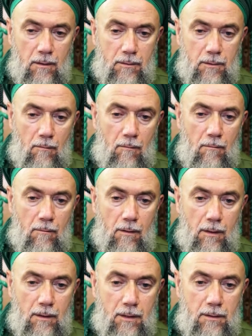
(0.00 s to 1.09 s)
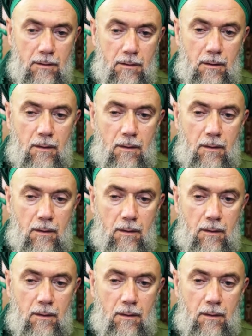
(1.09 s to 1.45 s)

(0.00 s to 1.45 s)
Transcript: so it is